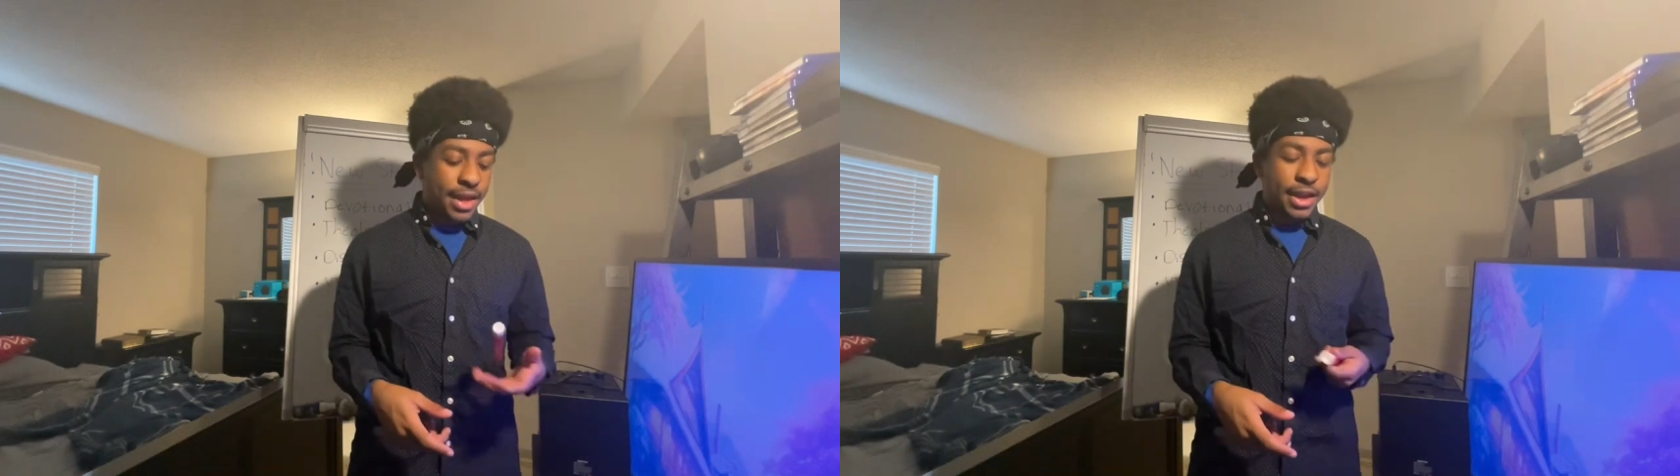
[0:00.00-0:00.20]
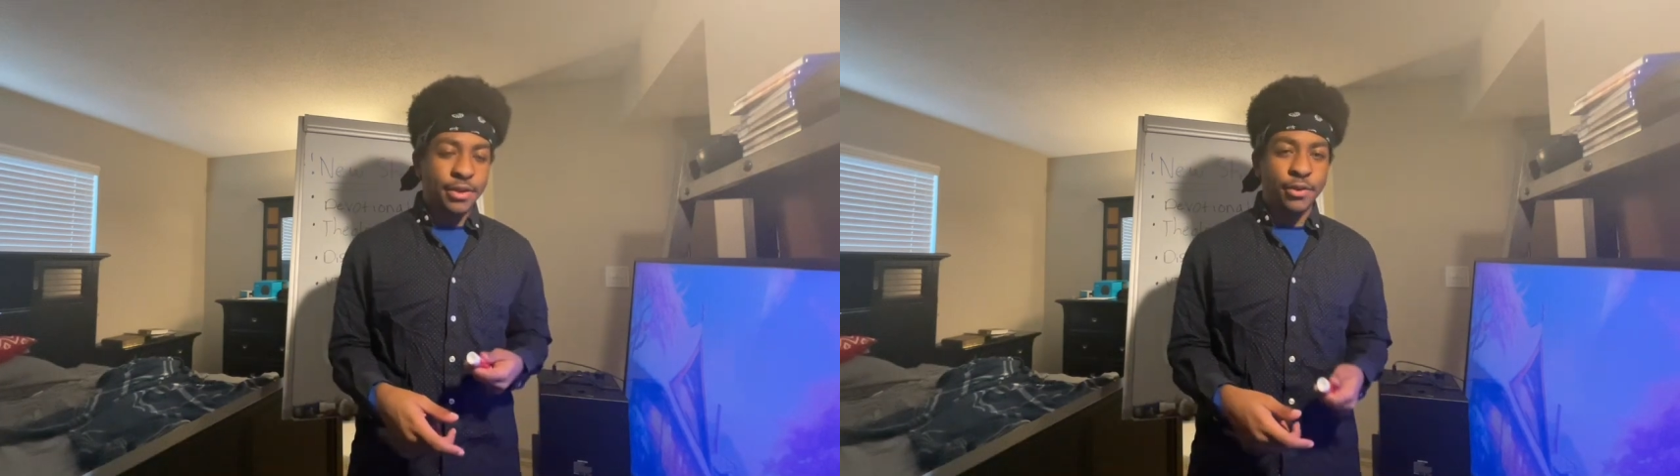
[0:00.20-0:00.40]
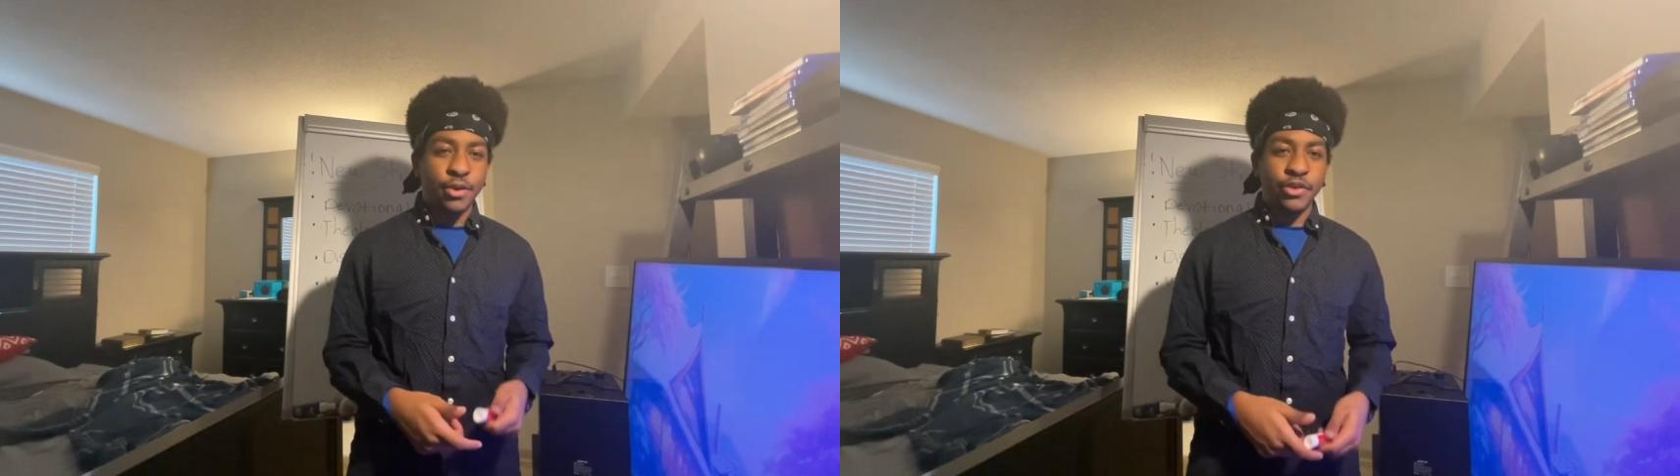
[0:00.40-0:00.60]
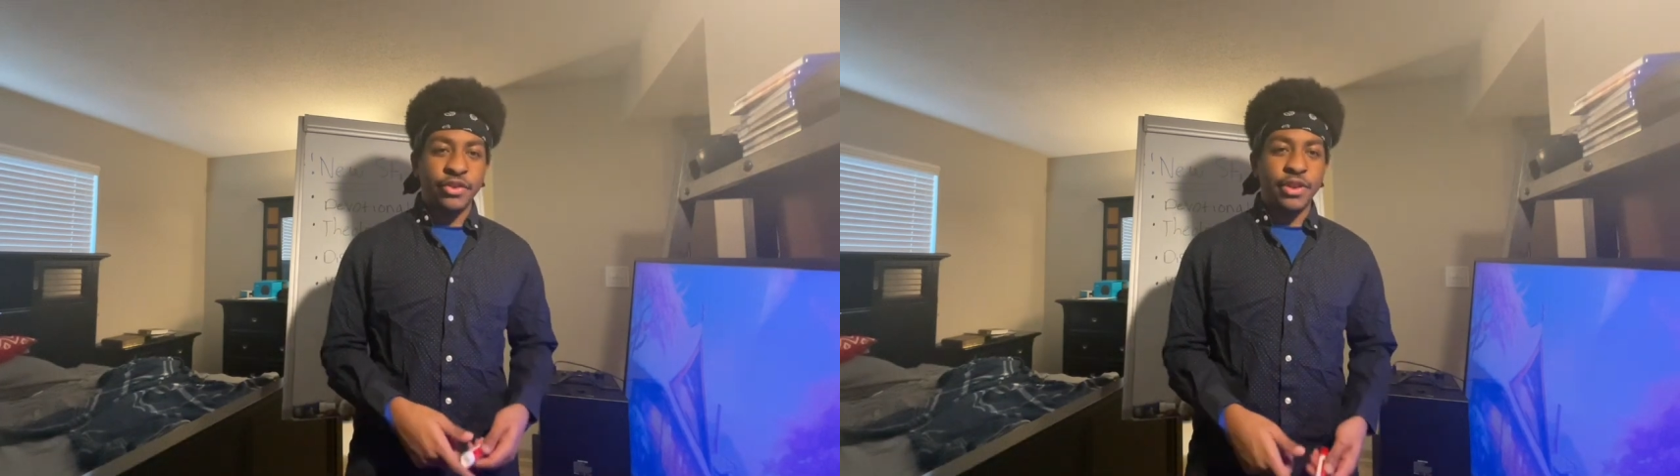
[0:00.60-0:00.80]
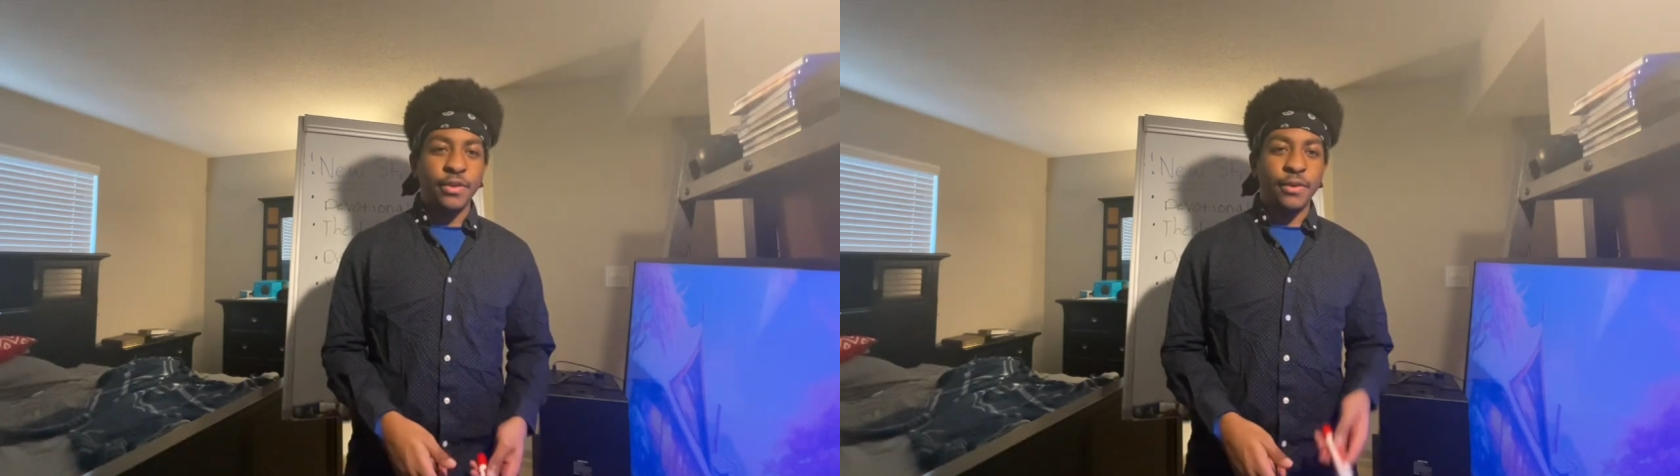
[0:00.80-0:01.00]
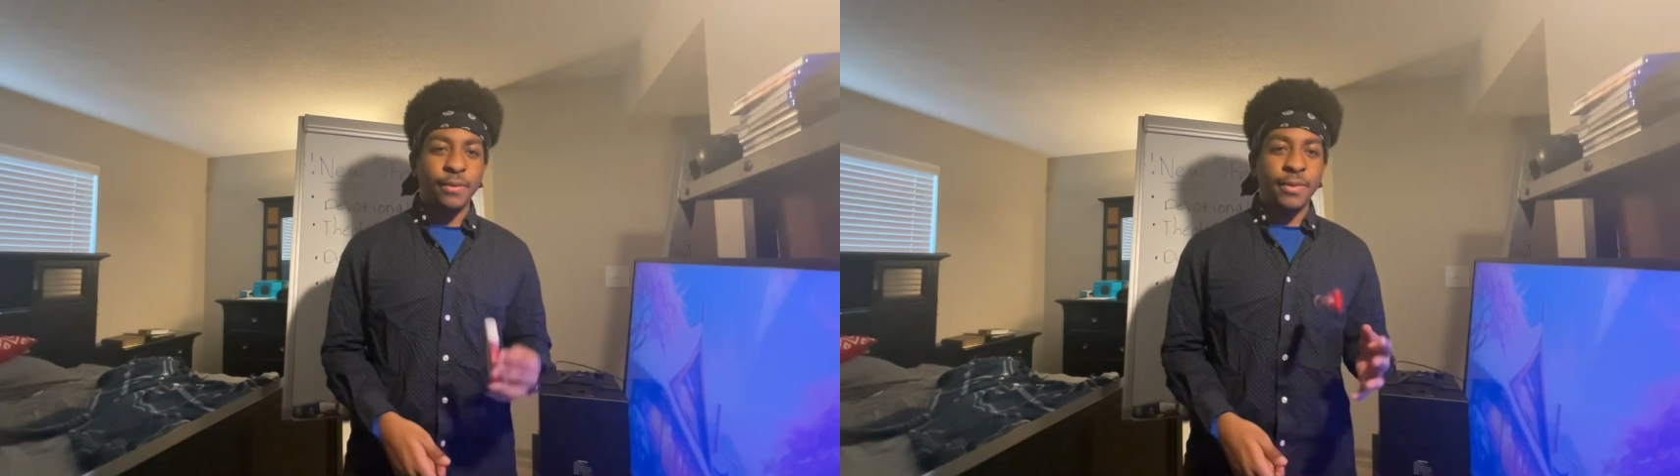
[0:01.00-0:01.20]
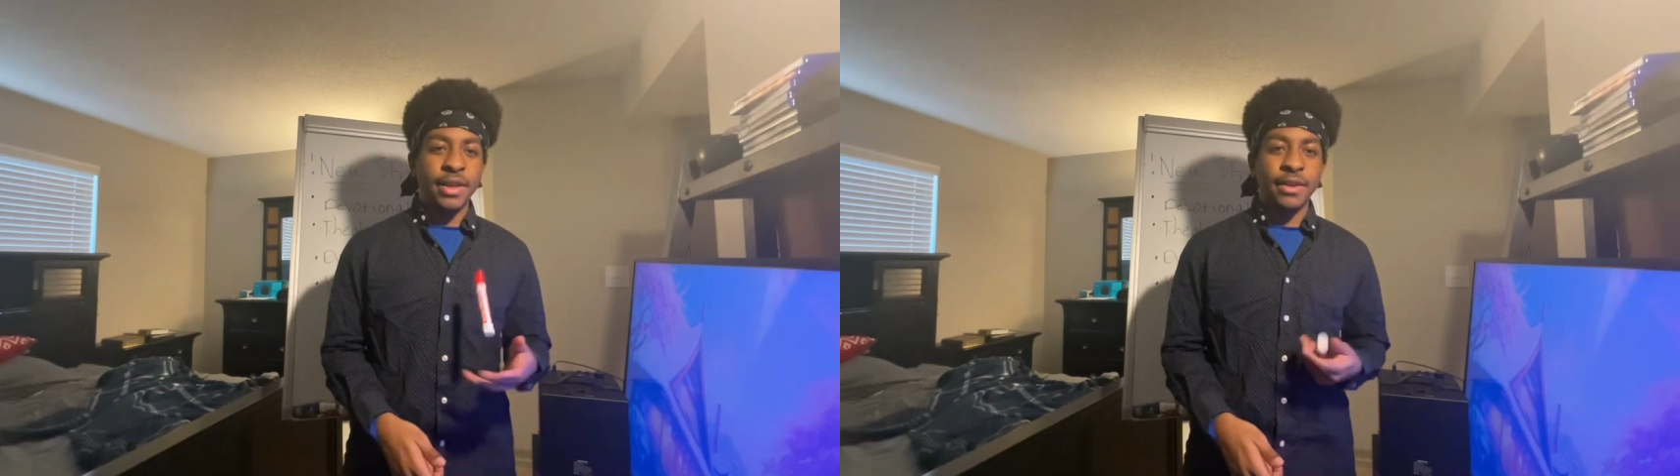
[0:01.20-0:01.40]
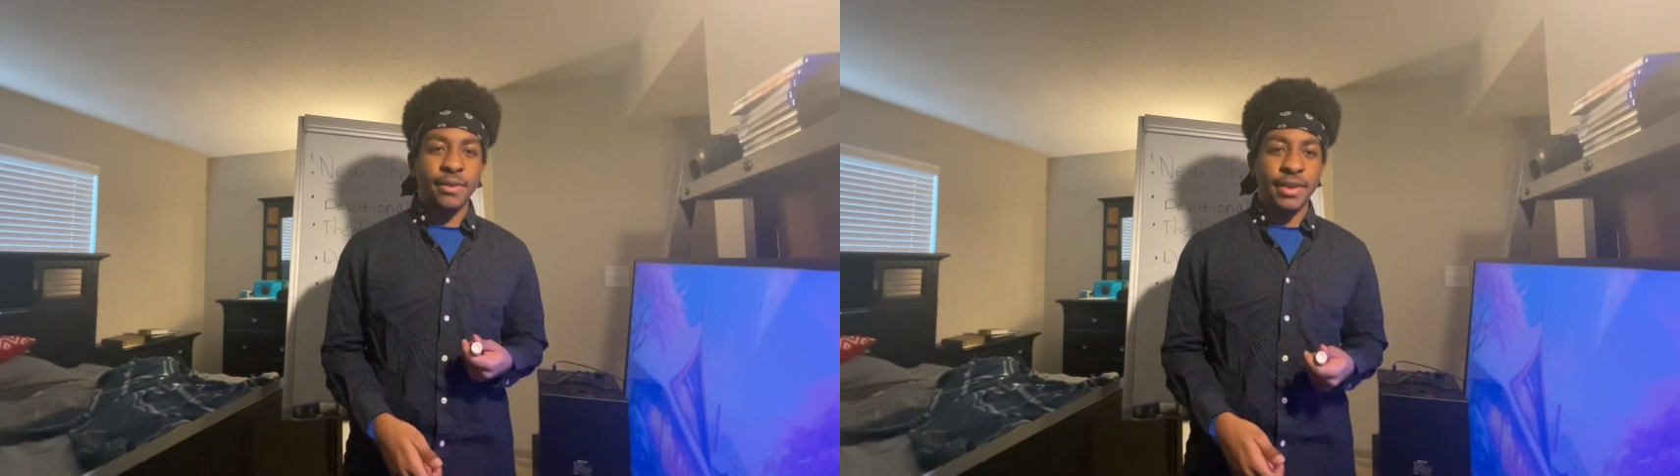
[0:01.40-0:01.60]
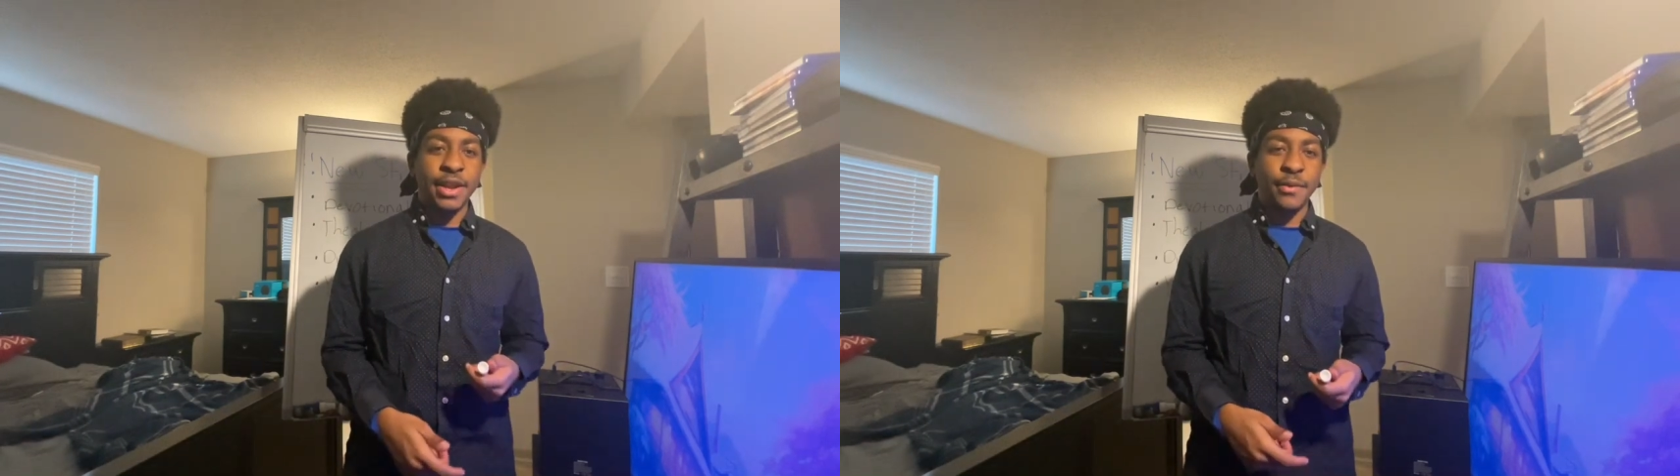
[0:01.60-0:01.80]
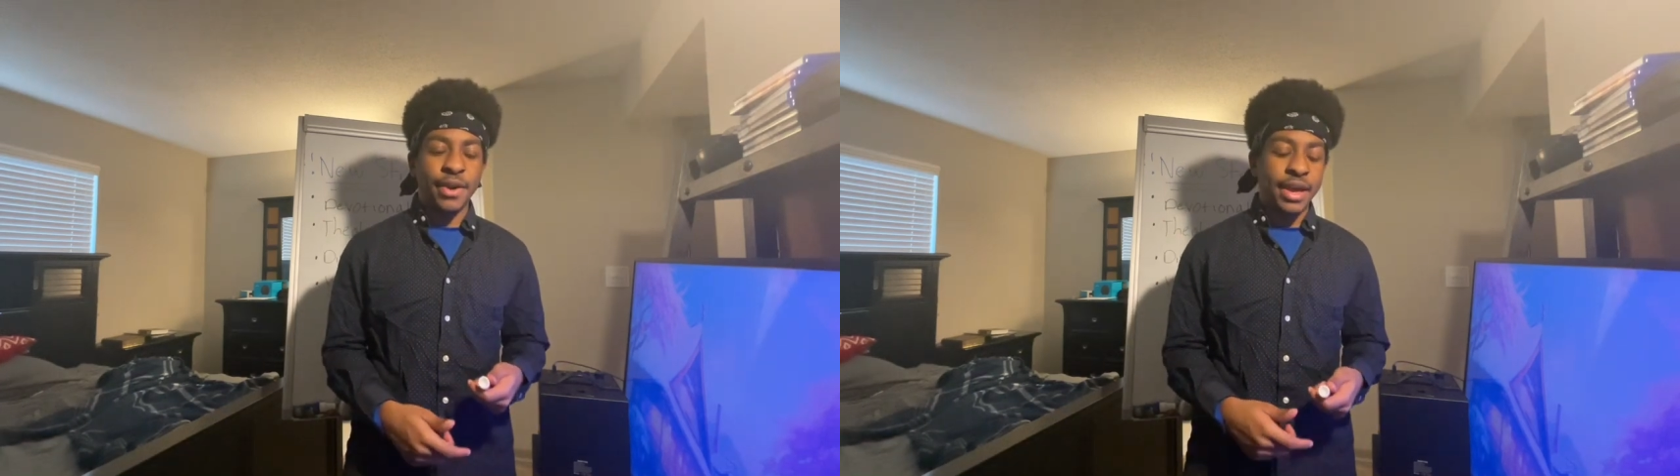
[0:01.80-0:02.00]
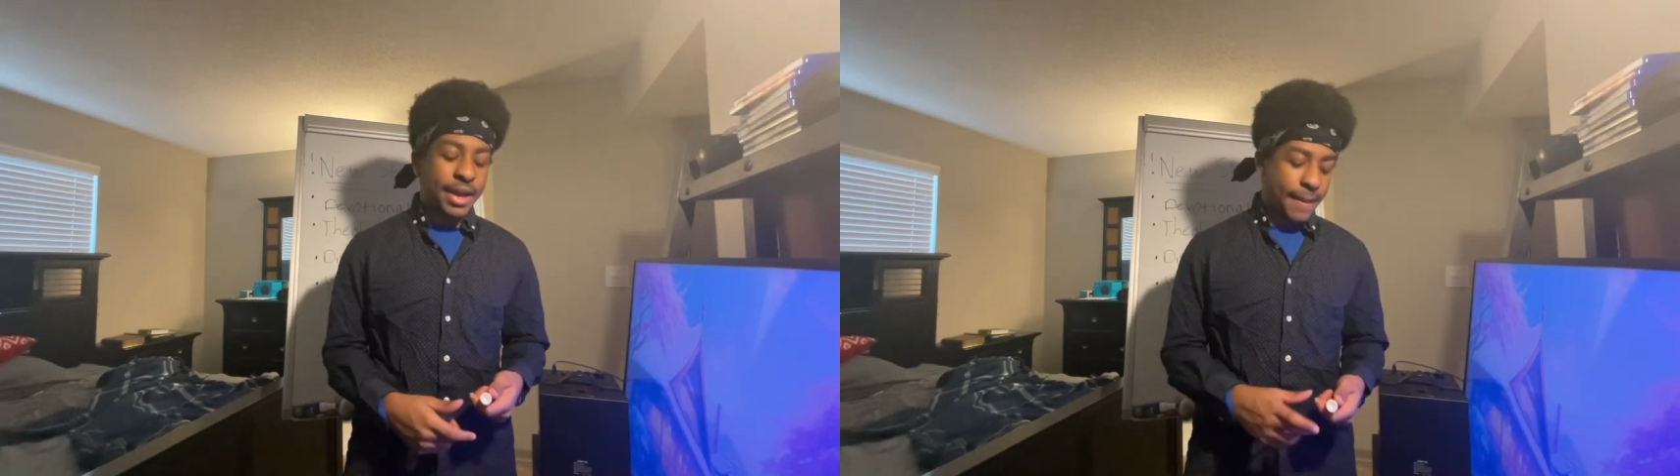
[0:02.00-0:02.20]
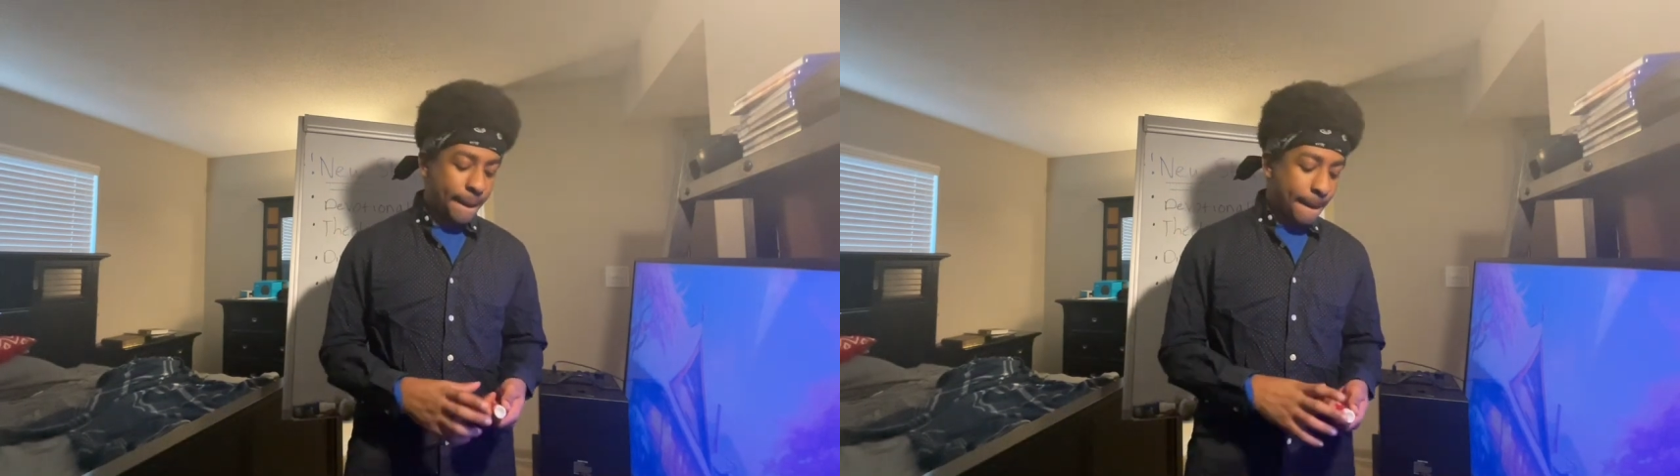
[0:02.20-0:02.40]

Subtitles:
and do Christian YouTube videos anyway.